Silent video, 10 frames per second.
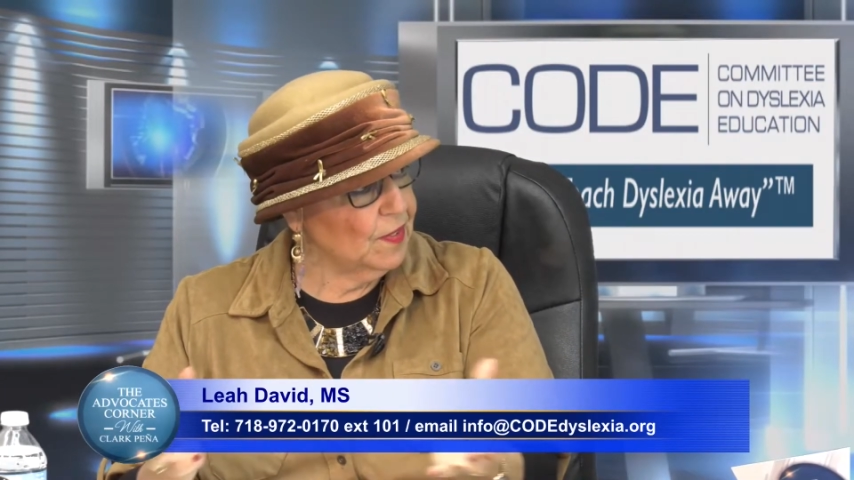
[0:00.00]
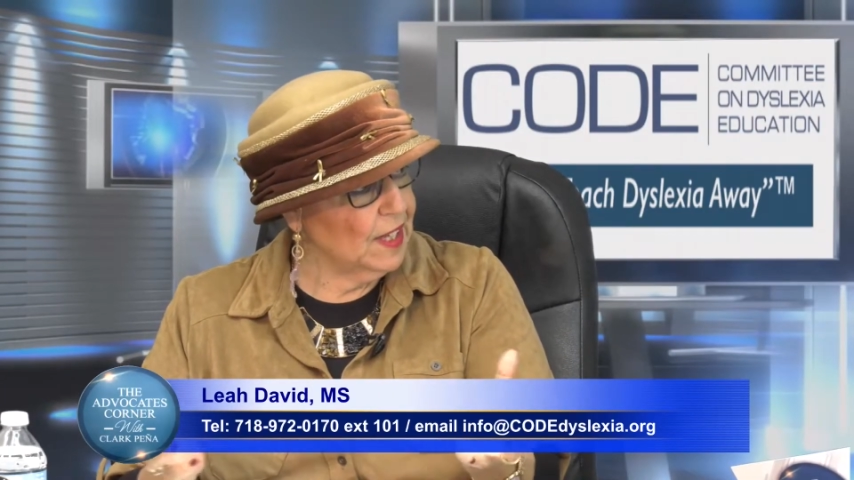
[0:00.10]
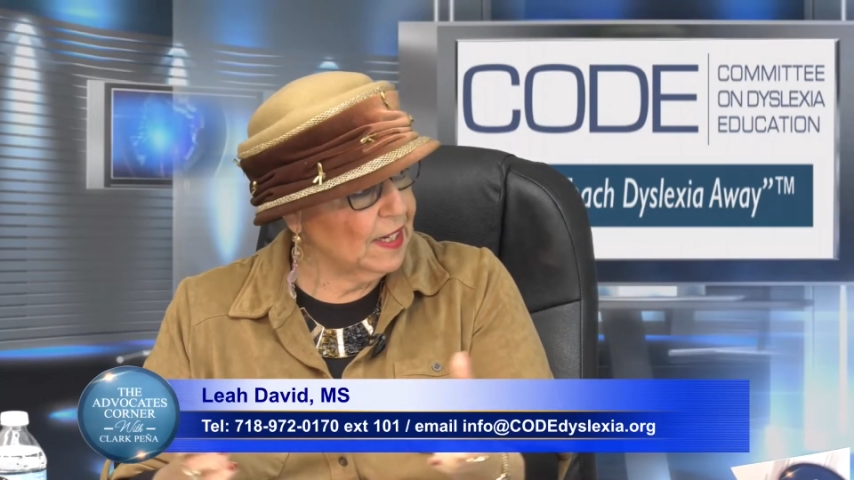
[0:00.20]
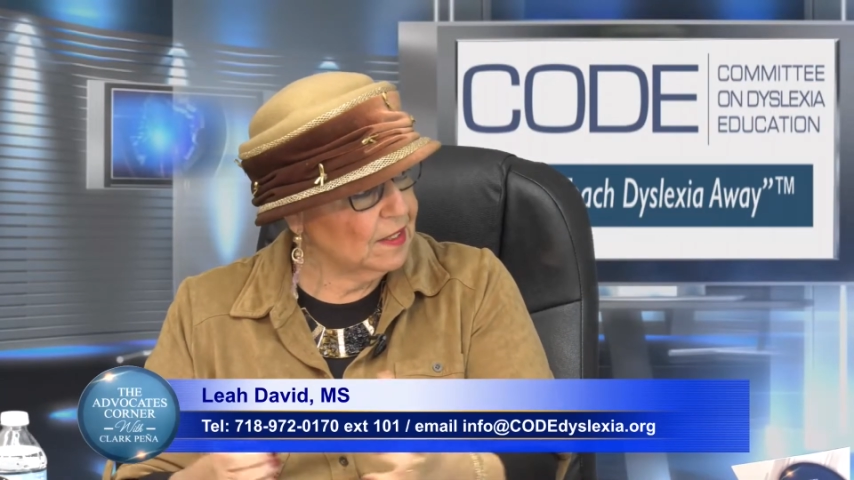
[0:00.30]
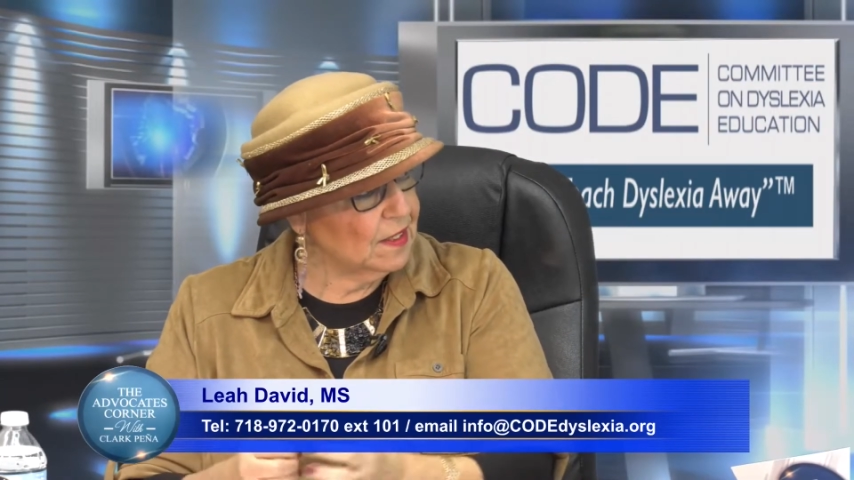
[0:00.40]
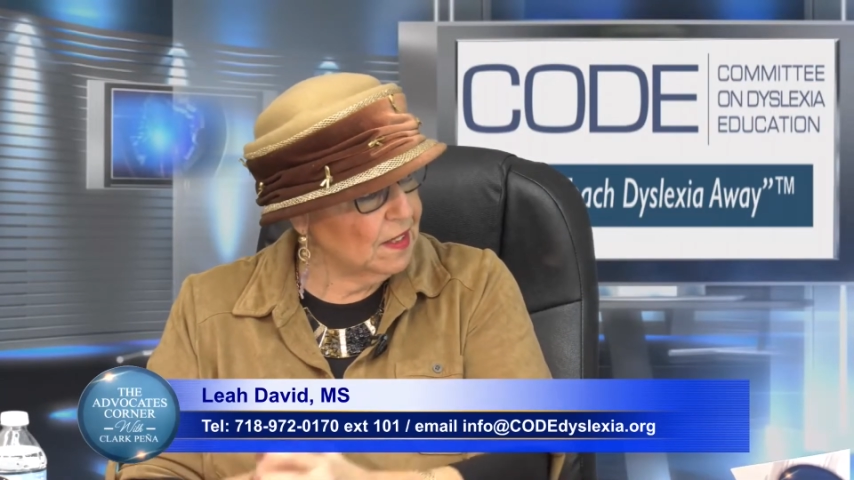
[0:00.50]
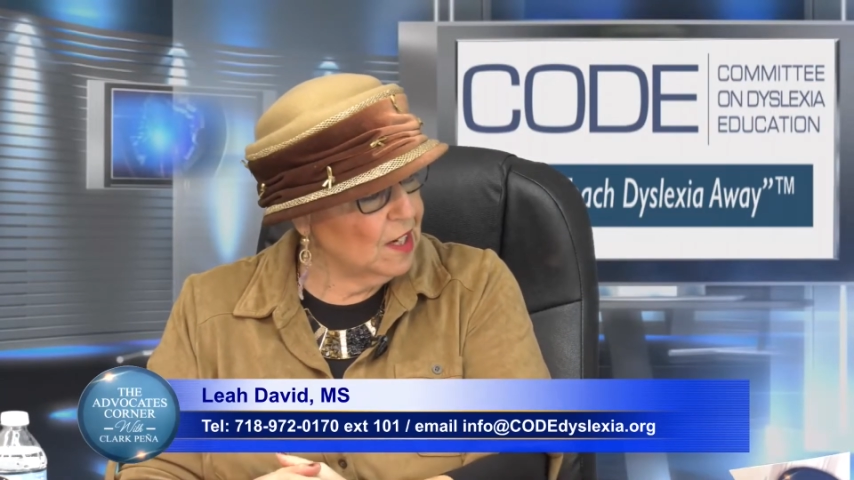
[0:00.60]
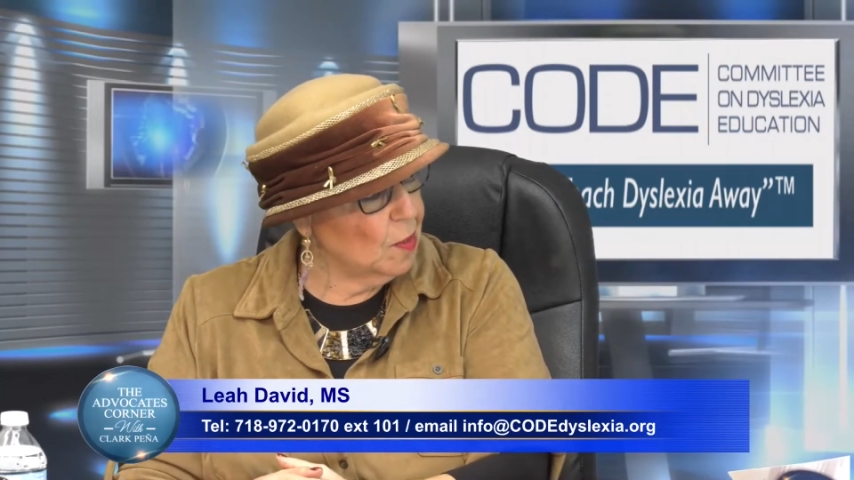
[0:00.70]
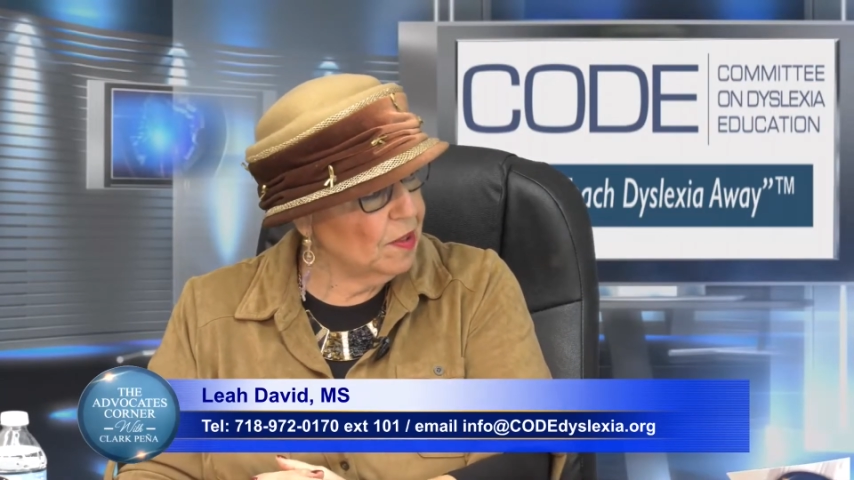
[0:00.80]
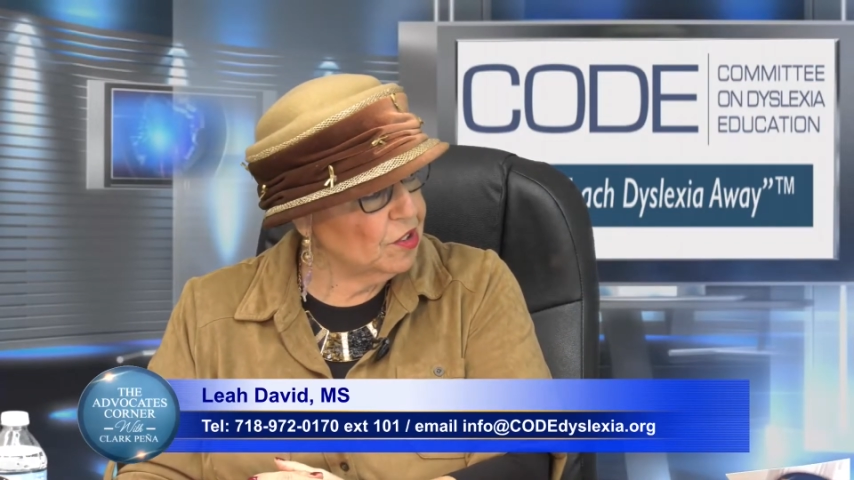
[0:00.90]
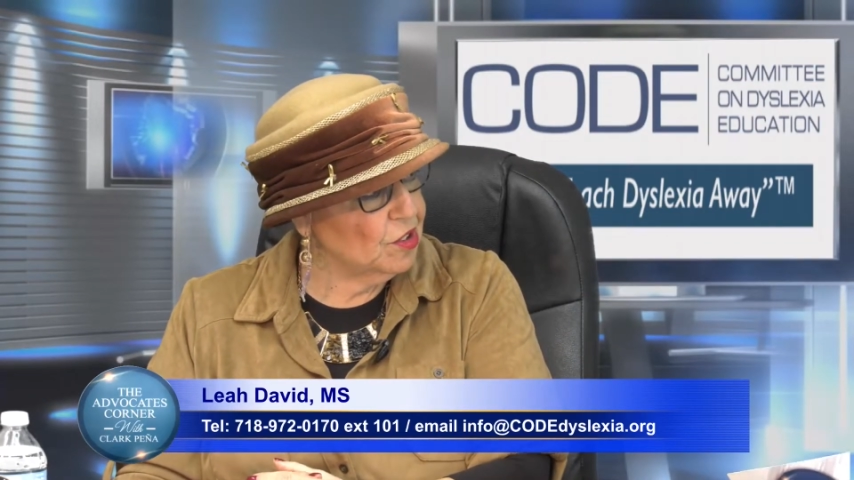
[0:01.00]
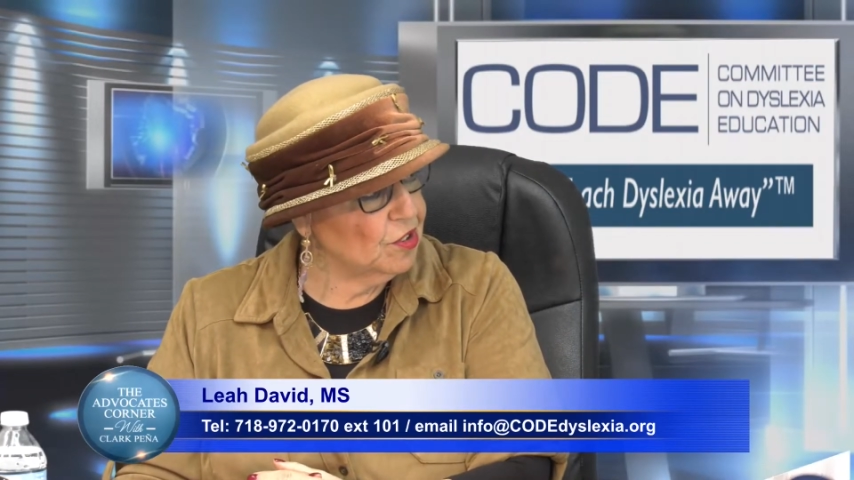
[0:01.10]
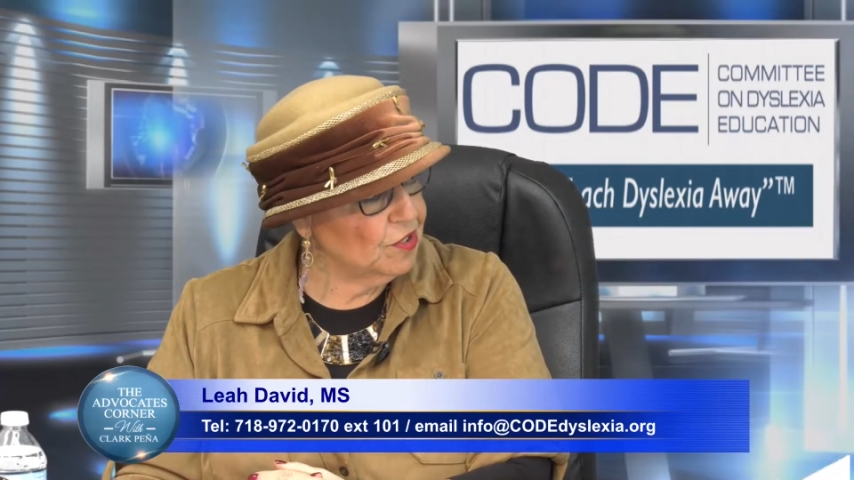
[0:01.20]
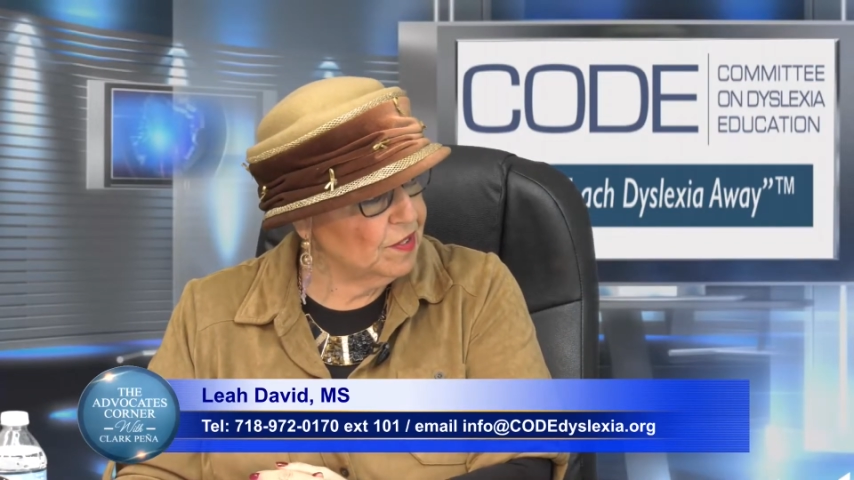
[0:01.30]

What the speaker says: a legacy and help our children.